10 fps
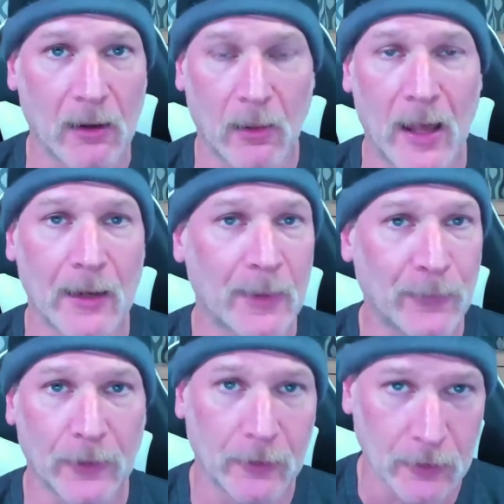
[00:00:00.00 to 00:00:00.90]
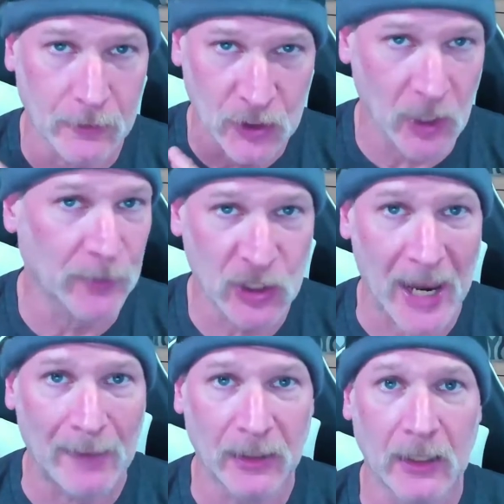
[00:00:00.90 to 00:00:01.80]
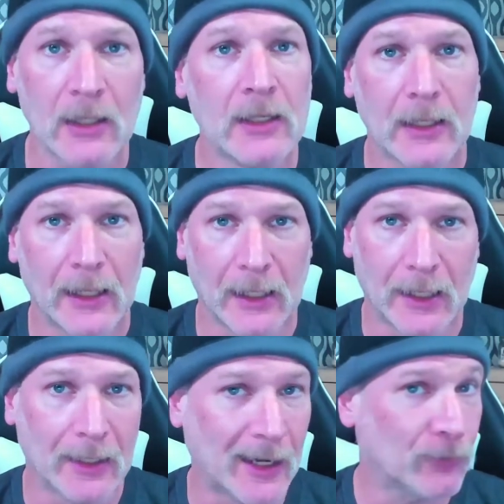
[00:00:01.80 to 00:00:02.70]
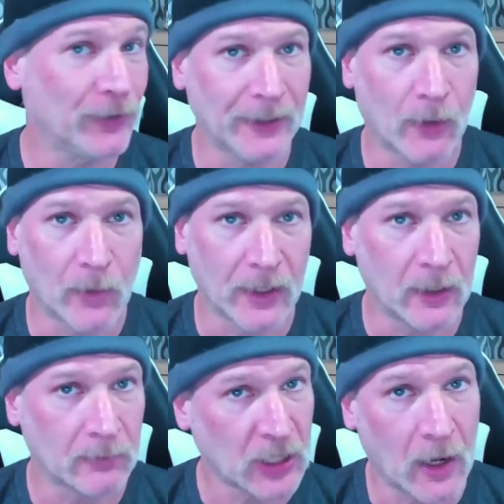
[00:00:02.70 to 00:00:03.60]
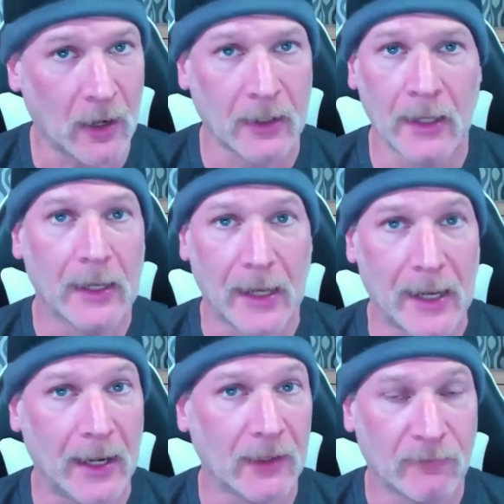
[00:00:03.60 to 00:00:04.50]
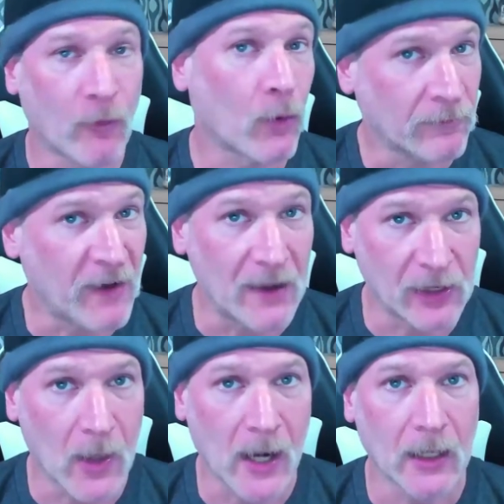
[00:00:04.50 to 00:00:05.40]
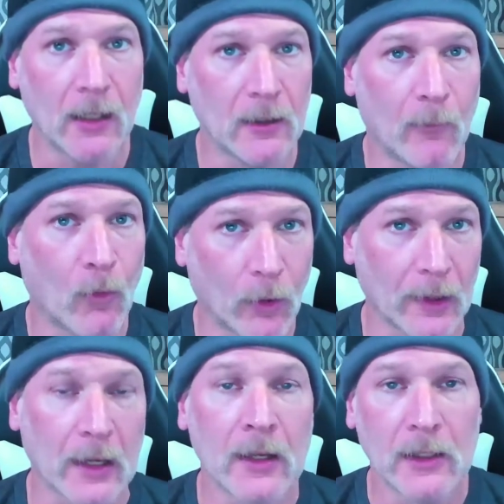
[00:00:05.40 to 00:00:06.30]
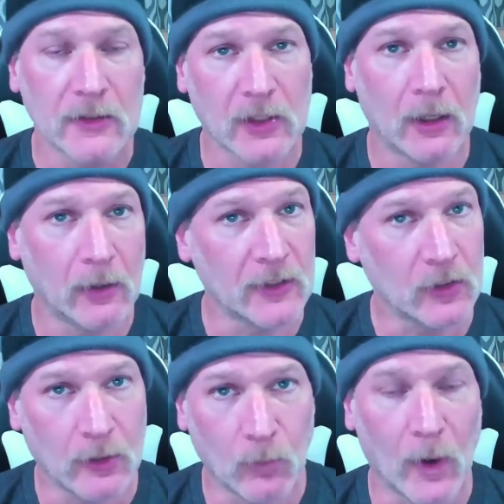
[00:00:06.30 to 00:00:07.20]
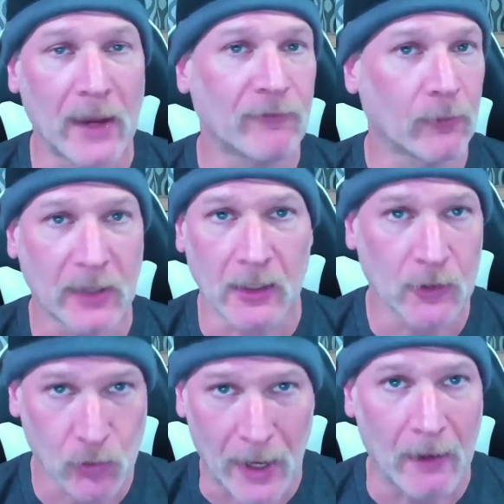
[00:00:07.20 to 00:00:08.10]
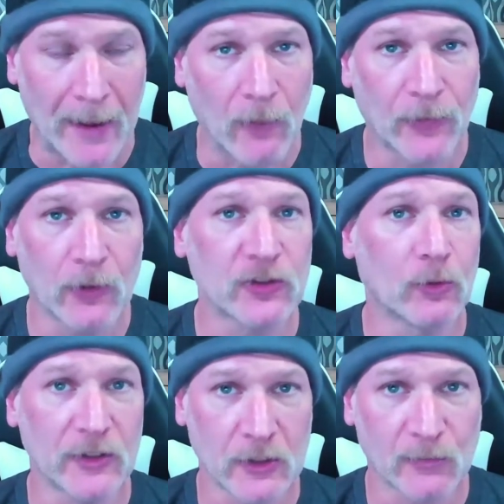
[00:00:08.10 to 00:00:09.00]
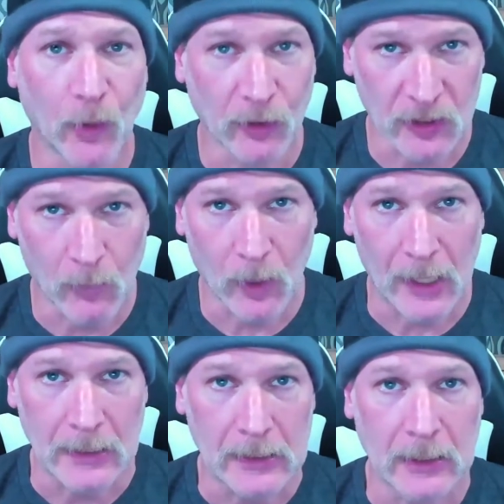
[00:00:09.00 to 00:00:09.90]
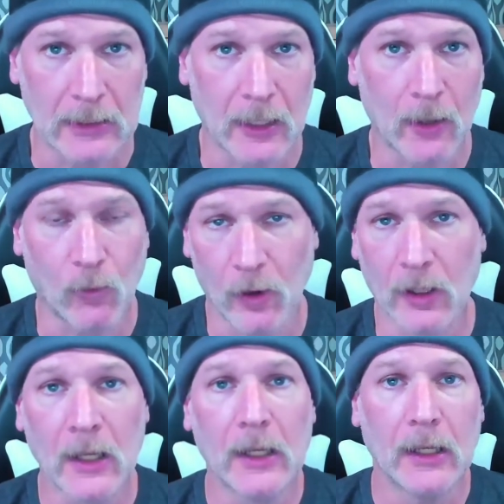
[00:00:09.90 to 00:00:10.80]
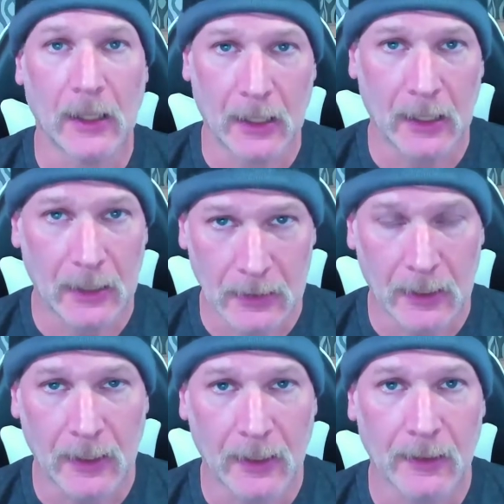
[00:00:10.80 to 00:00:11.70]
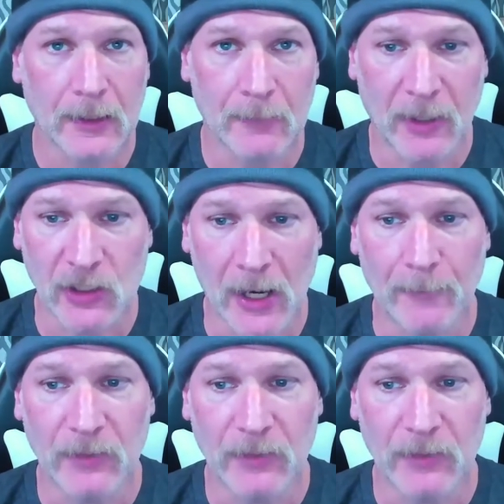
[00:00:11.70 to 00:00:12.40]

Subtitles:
a lot of people that are jibber jabbing, and I really don't want to hear them talk at 4 or 5 o'clock in the morning. So it's a good way for me to drown out those noises, focus on what I need to get done at work, and get my job